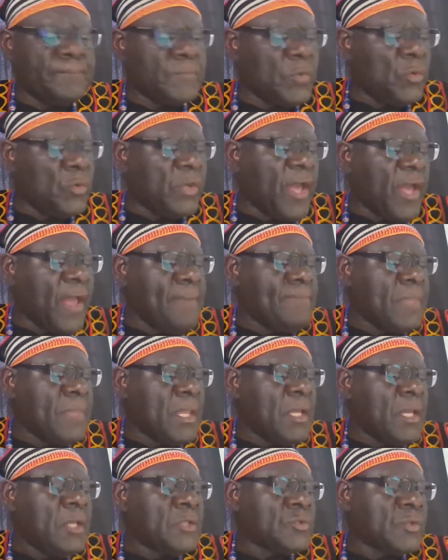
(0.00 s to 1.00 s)
Okay?
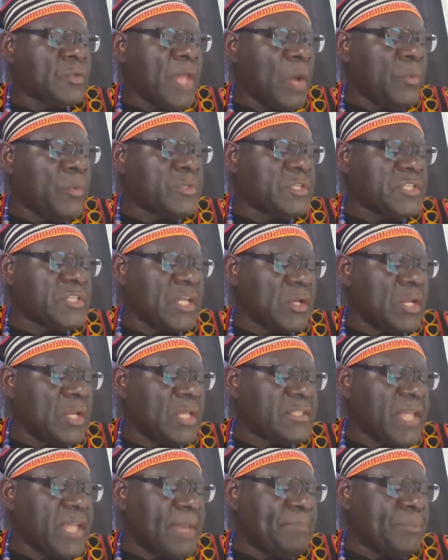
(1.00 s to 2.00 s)
So that was the second
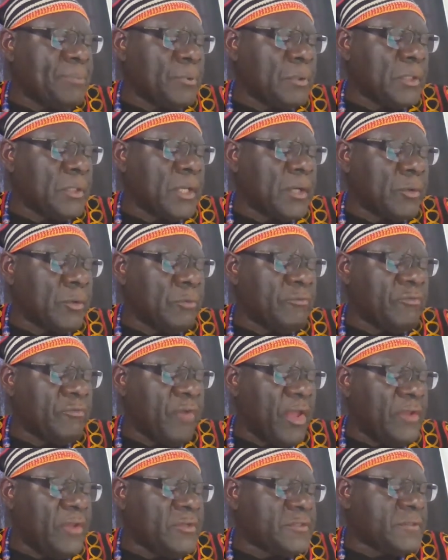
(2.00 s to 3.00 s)
example, good
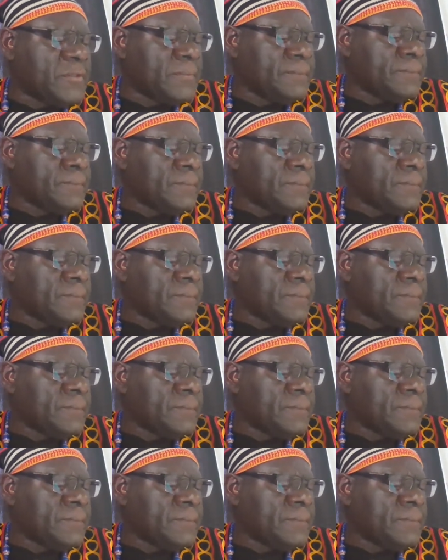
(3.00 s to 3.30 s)
friends.